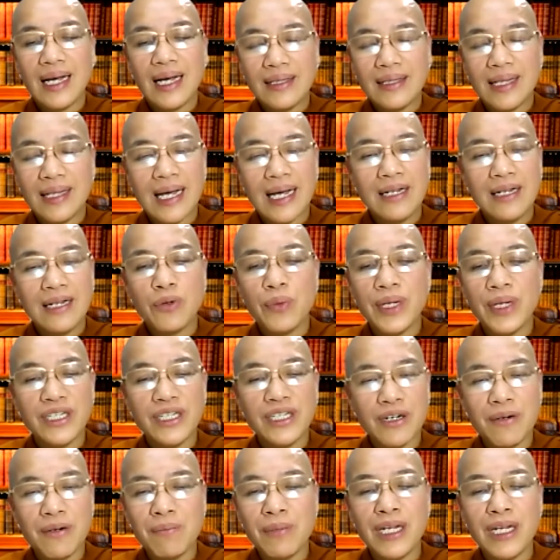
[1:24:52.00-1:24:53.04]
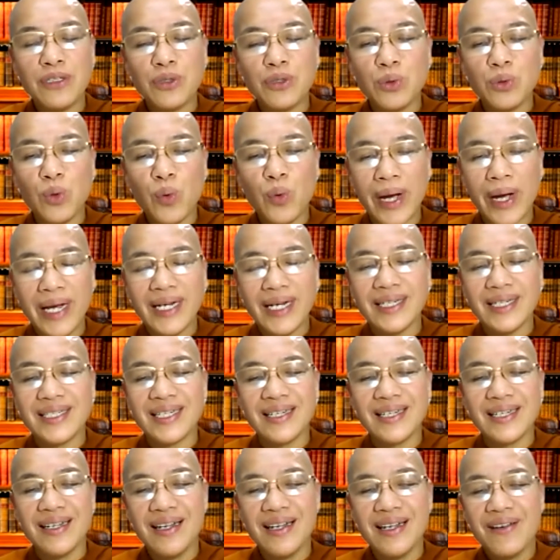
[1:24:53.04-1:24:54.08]
And then we don't need to
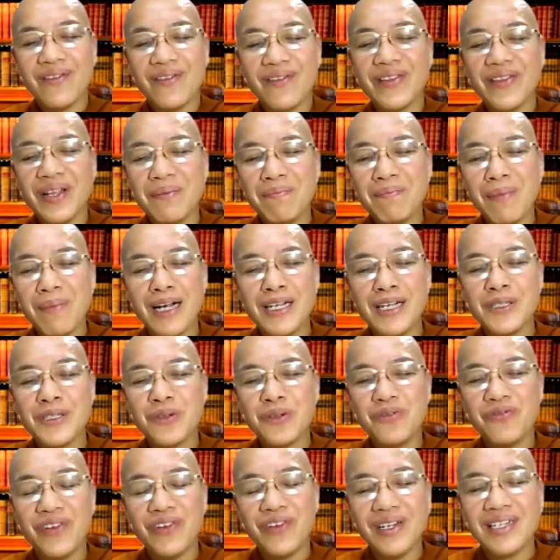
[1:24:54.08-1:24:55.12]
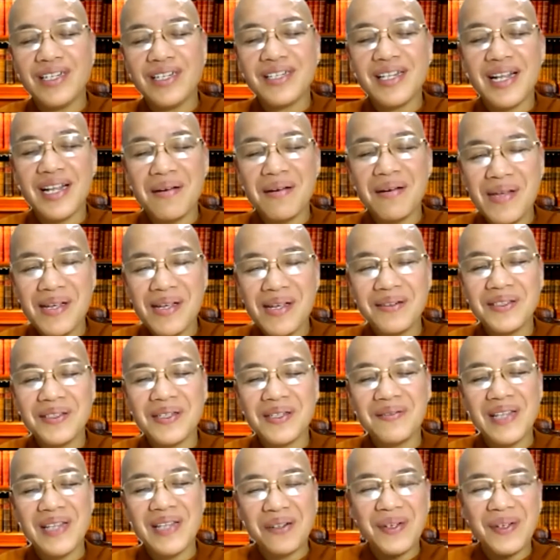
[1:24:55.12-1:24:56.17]
wait for the monks to finish their meal
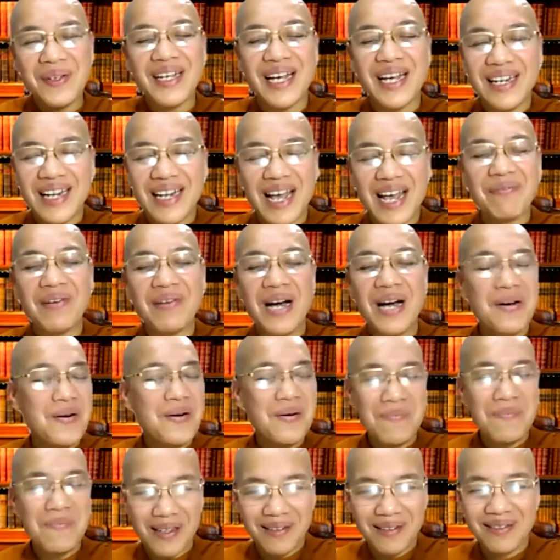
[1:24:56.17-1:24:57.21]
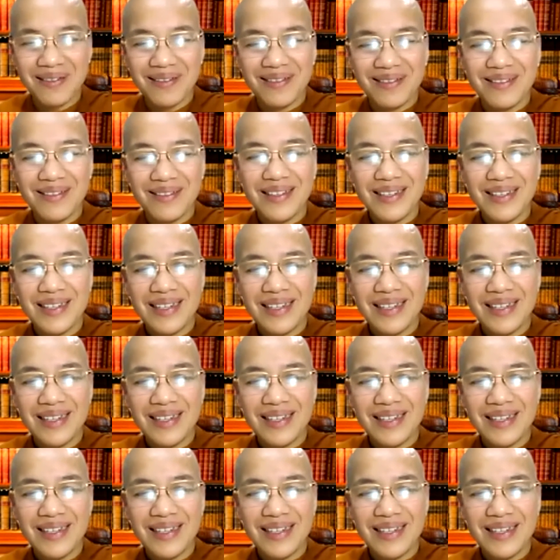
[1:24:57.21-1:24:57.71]
so that we can have our meal.